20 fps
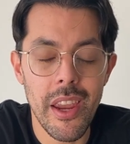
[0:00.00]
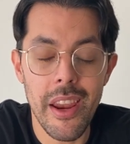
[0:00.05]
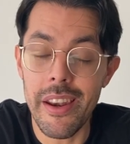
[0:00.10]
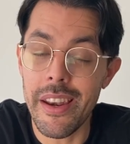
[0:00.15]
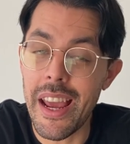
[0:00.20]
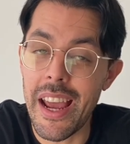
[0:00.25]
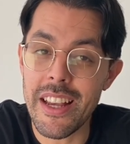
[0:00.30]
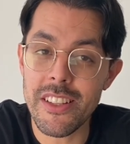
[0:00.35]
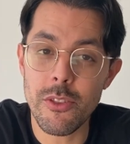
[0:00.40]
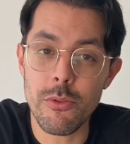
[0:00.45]
And
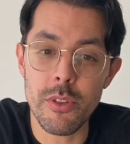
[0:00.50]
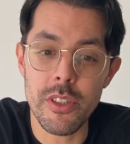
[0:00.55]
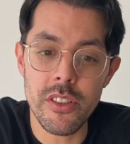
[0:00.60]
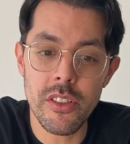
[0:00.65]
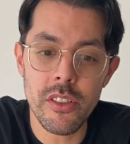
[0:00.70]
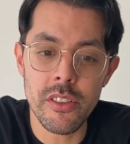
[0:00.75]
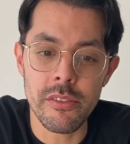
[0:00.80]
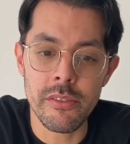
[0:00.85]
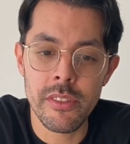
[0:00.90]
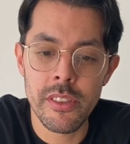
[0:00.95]
as a
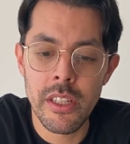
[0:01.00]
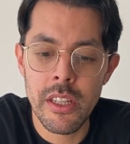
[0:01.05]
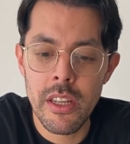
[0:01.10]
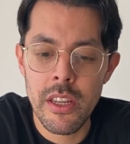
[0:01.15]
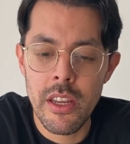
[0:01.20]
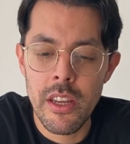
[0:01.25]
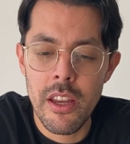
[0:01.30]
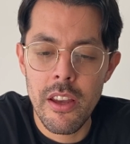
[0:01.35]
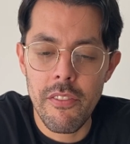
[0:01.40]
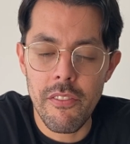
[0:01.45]
result,
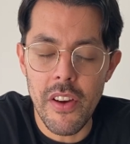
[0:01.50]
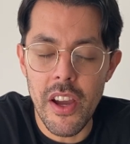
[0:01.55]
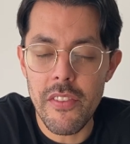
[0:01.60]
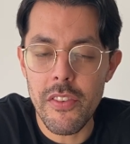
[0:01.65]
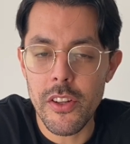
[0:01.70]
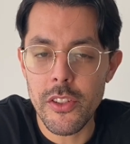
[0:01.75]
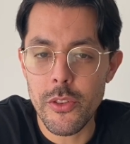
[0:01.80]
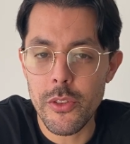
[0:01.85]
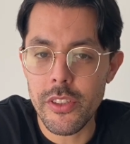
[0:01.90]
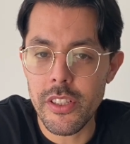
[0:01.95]

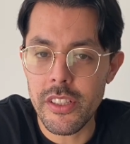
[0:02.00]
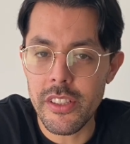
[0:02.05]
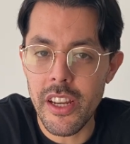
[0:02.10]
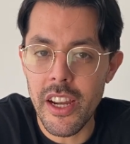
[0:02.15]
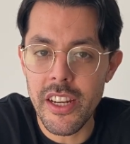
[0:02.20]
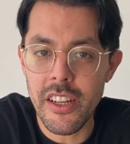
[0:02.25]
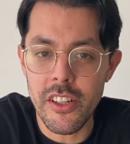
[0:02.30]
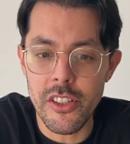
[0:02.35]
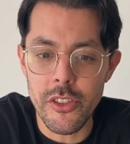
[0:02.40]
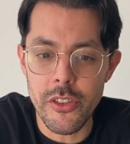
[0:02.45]
500 to
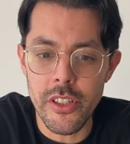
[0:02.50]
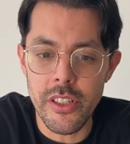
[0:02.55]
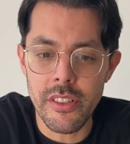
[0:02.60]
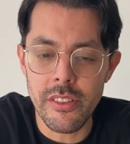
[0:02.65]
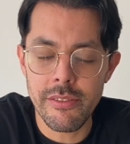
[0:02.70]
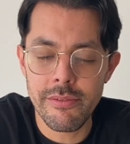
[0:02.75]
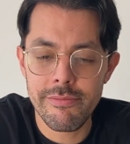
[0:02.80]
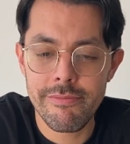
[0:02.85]
900,